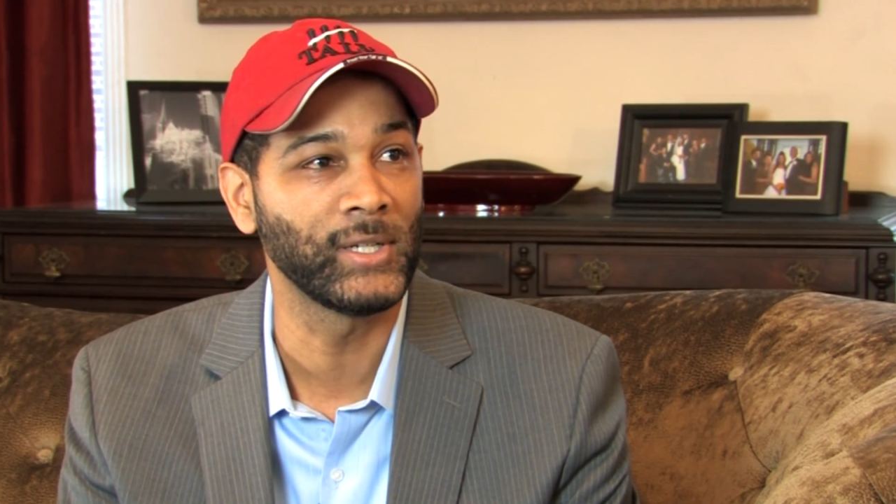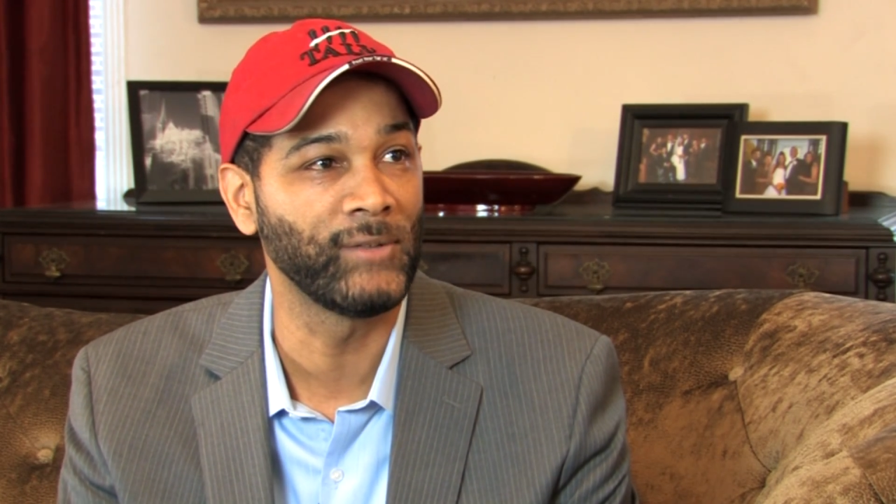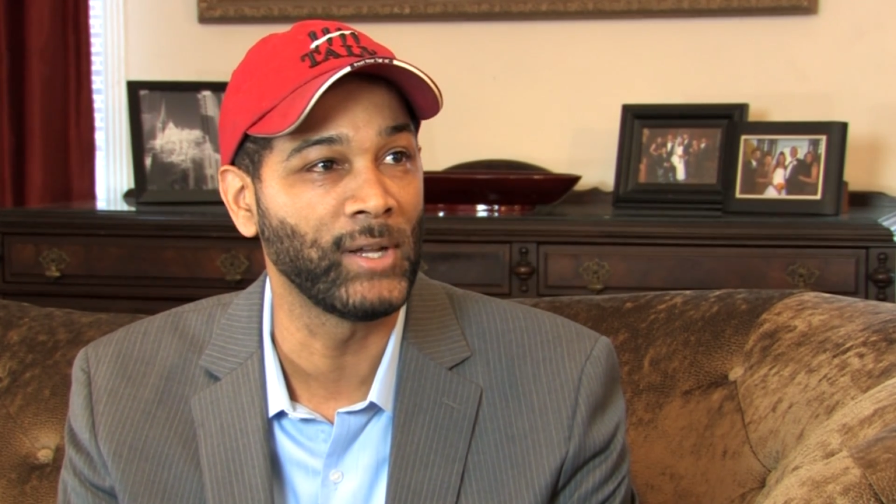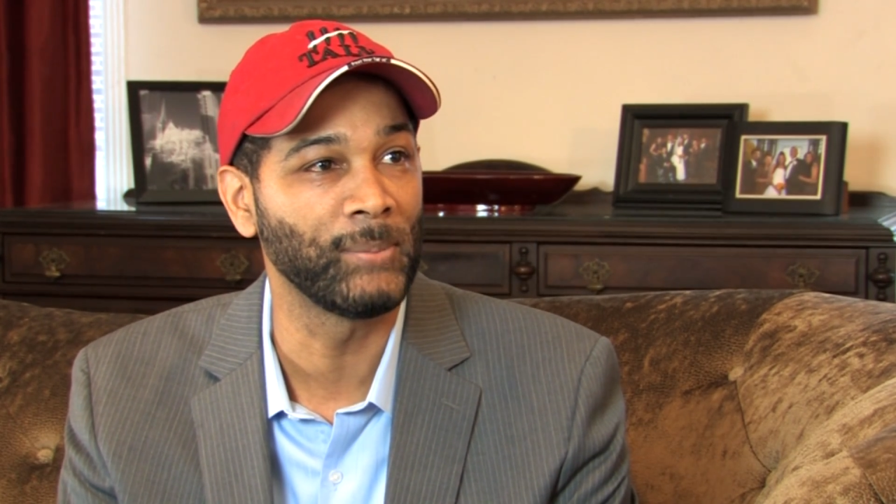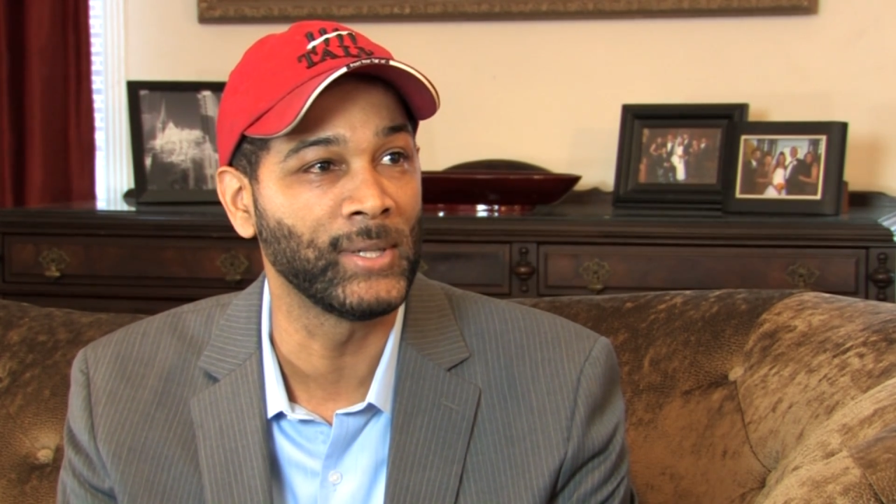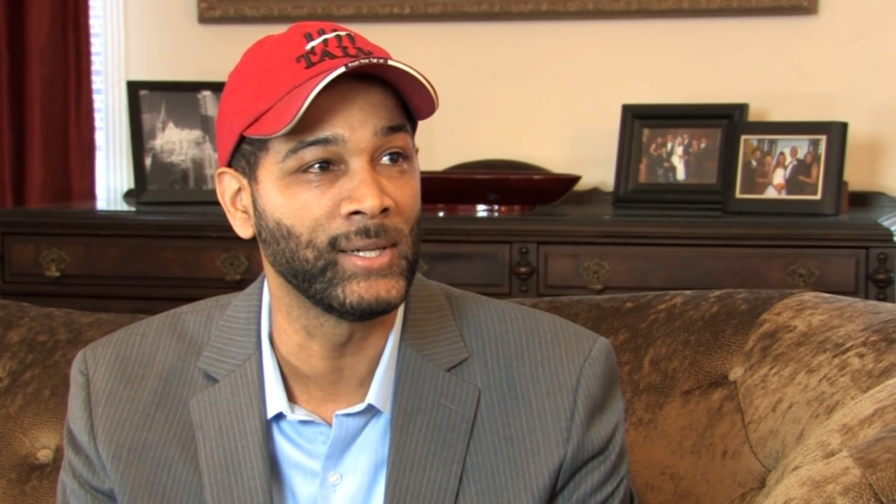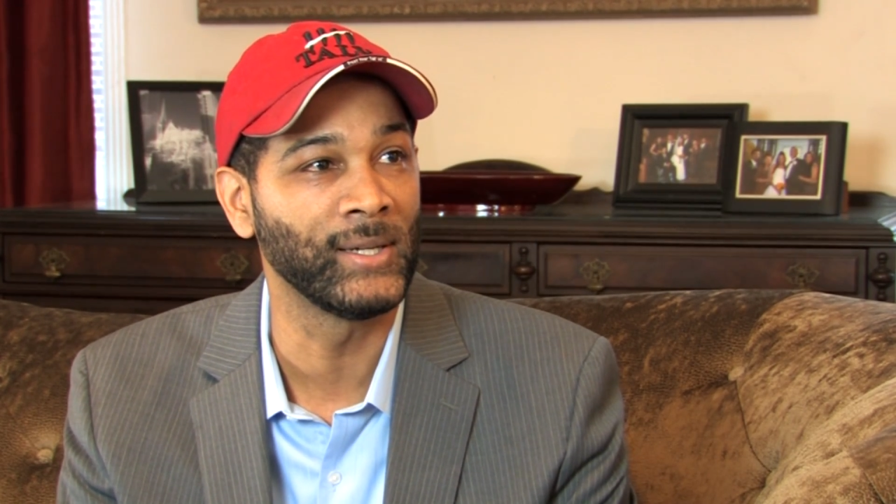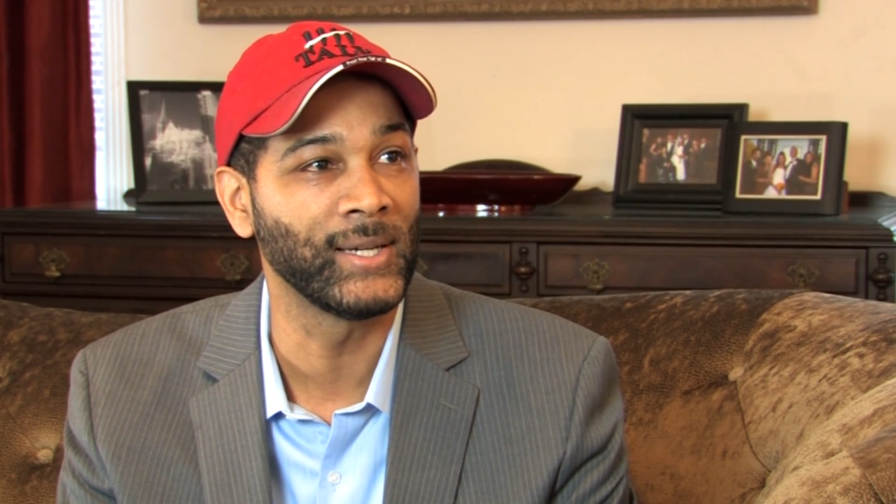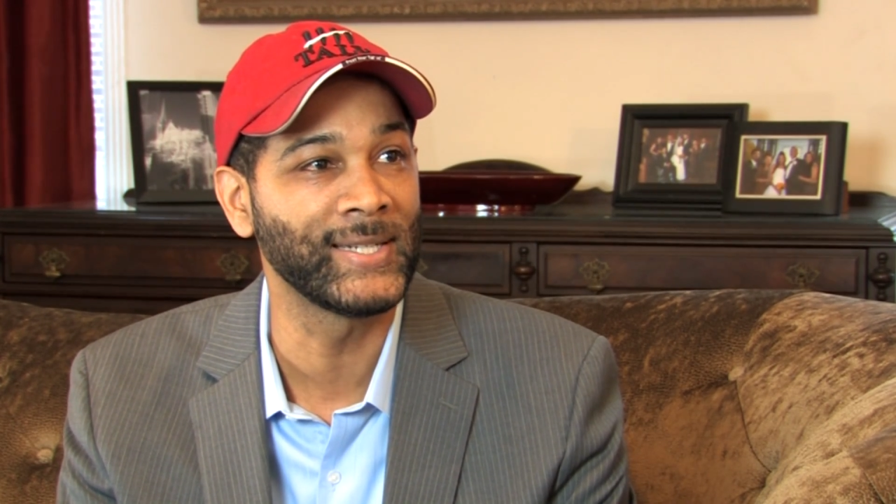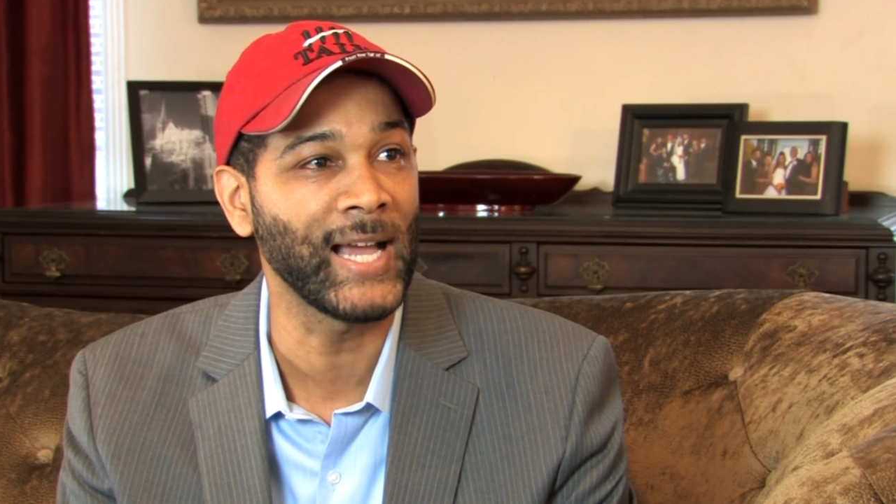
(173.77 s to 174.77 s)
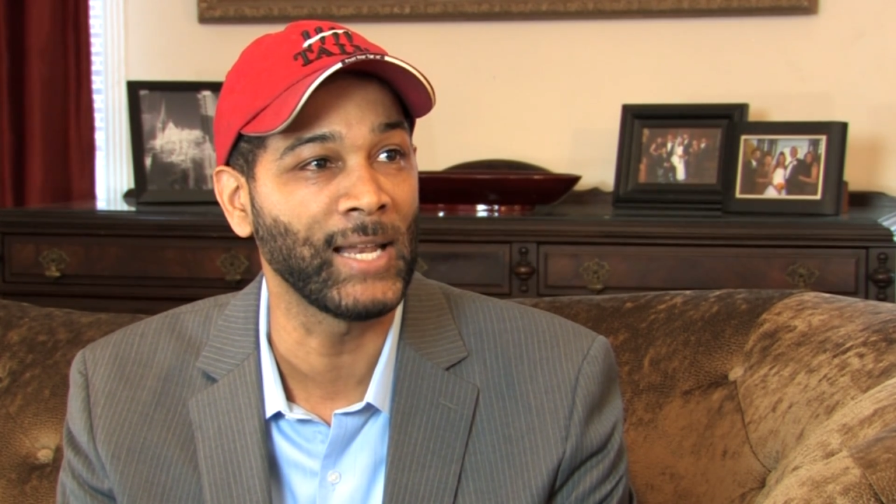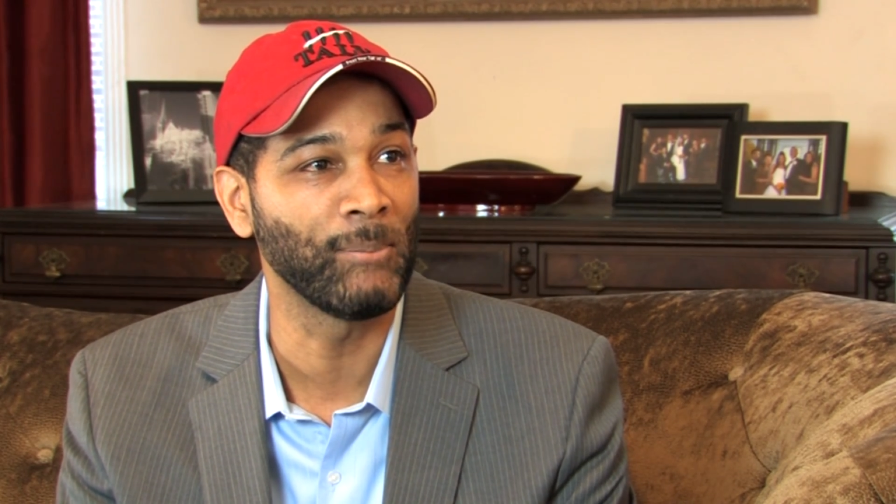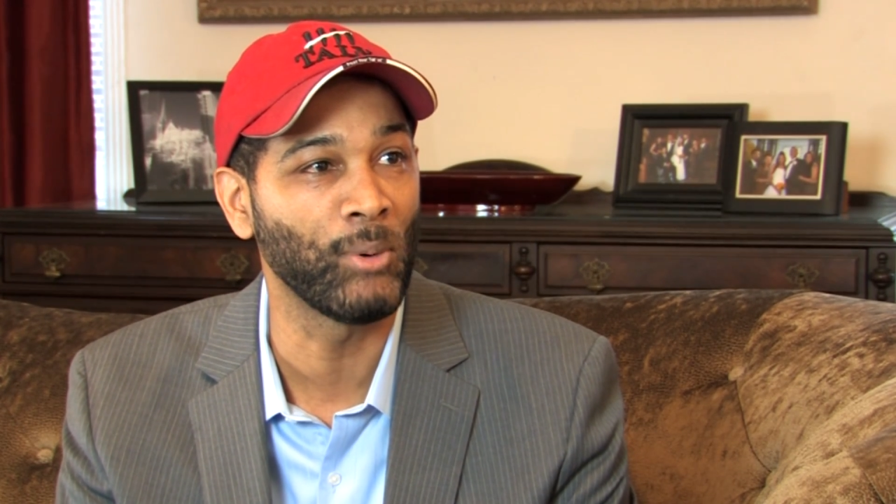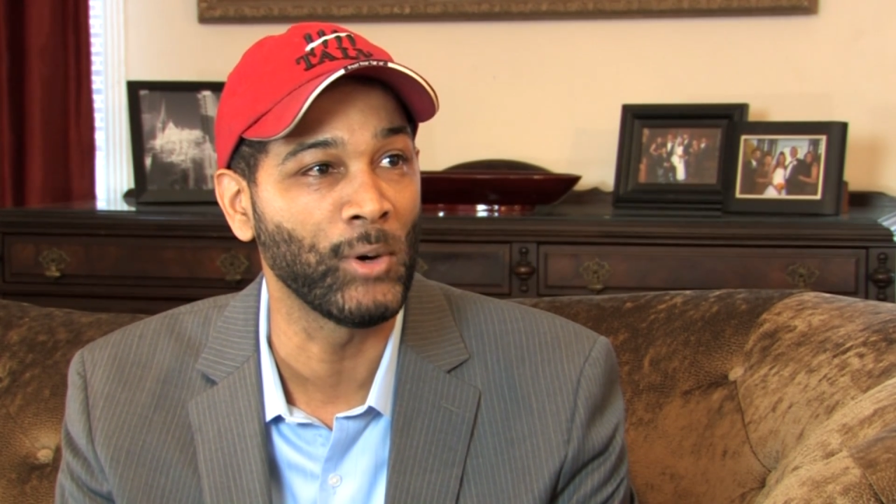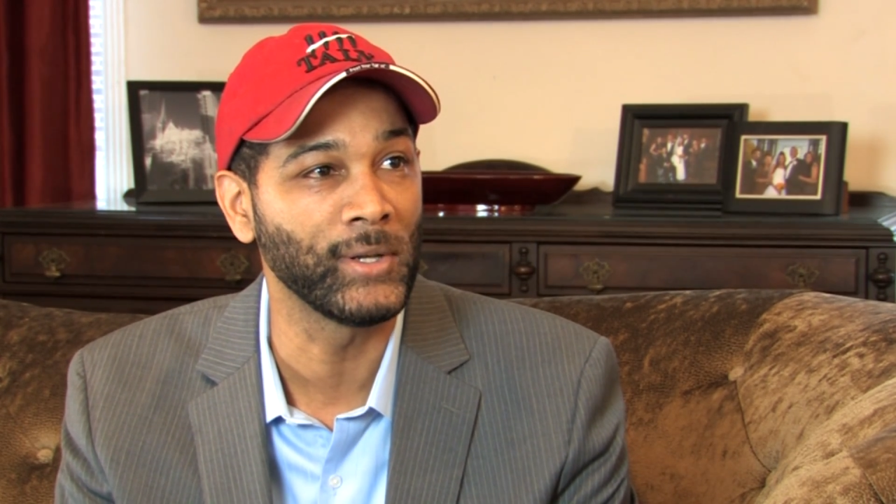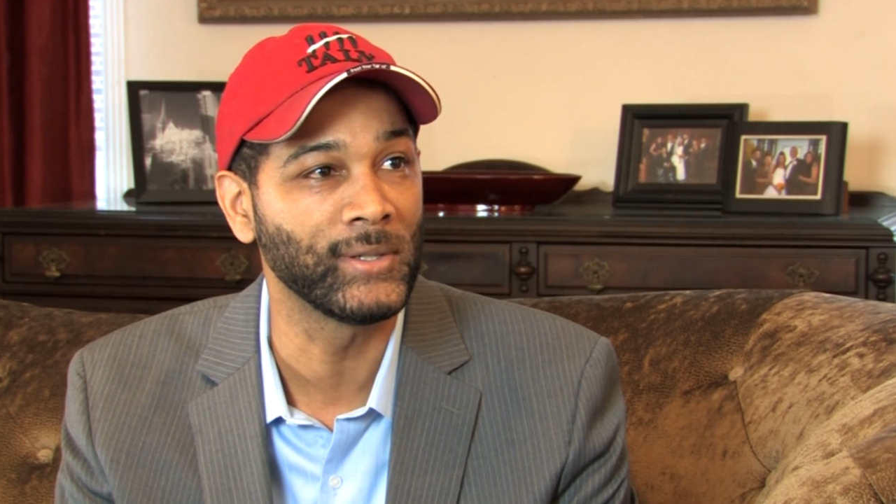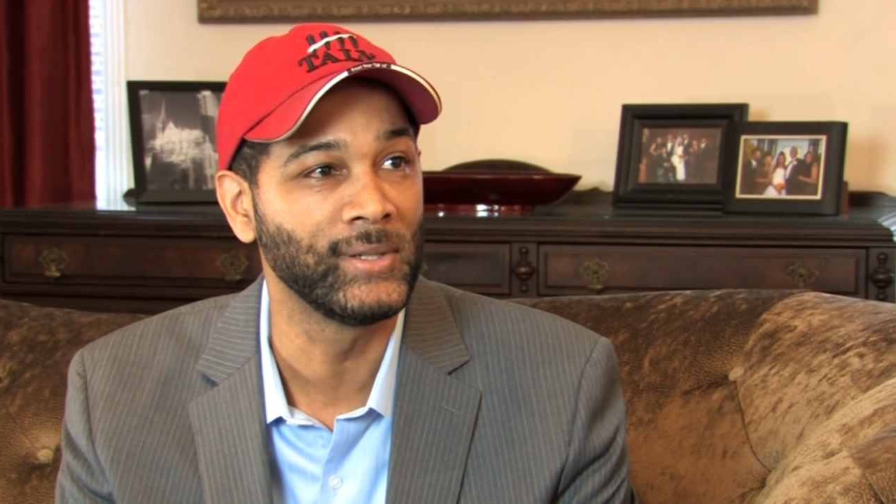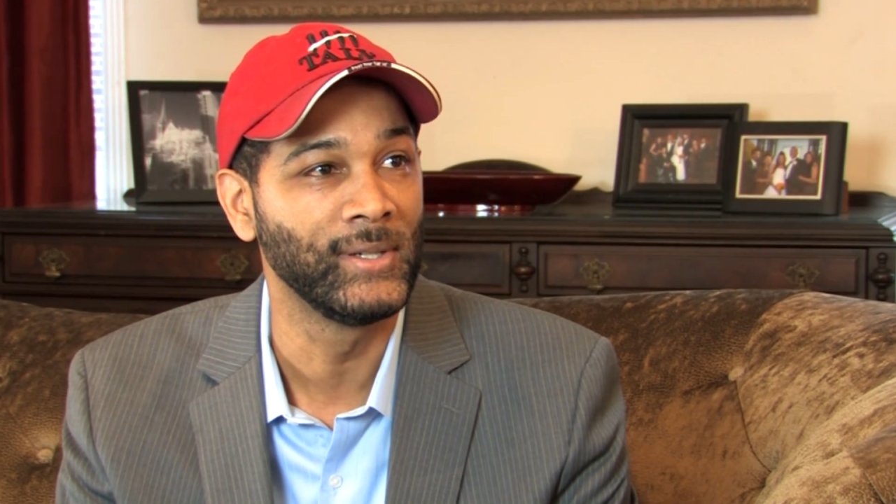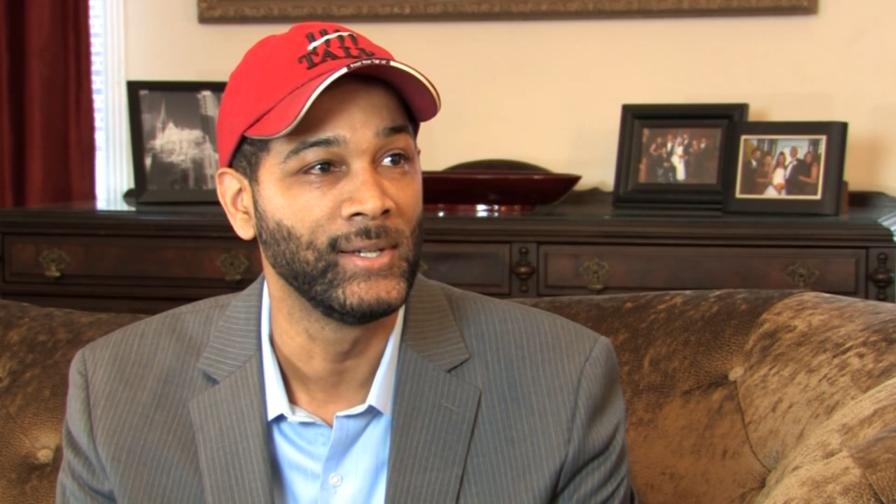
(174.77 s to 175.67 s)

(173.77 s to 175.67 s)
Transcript: and developed a, a talent point,